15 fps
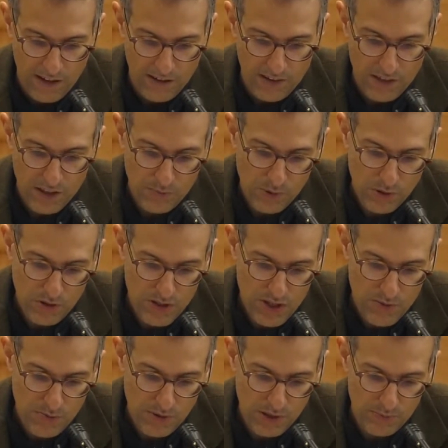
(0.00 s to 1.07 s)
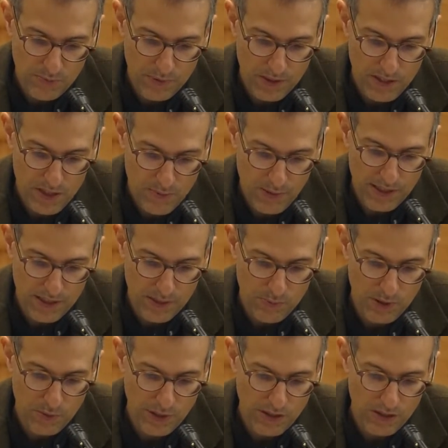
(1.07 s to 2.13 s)
The temporal split
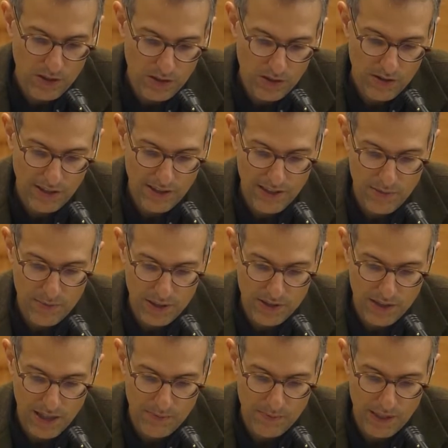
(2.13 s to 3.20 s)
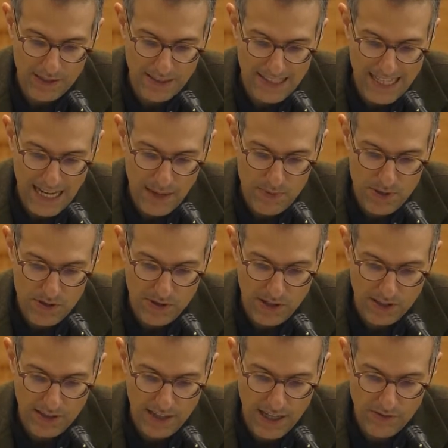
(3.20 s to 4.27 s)
between concrete labor time and its
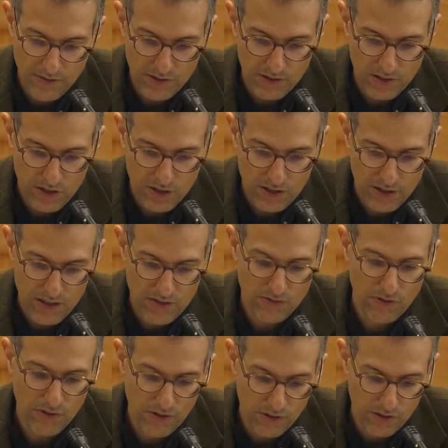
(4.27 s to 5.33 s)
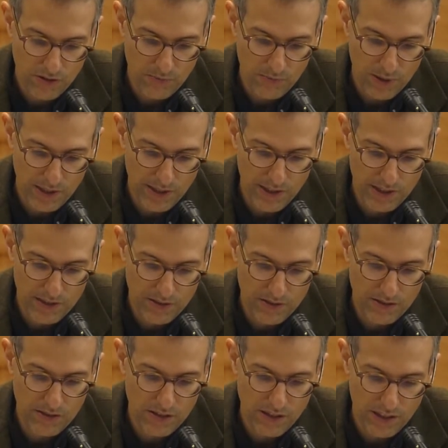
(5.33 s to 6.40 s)
abstract average is further complicated
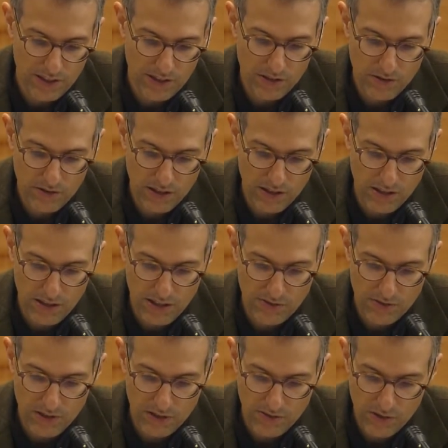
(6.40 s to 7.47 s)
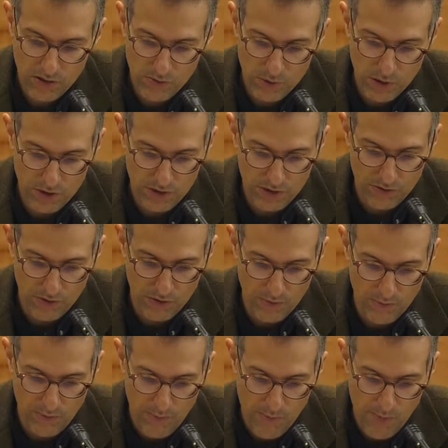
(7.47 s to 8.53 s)
on the categorical level of the commodity
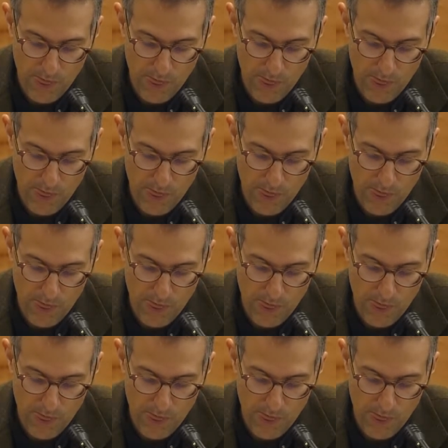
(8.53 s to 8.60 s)
form.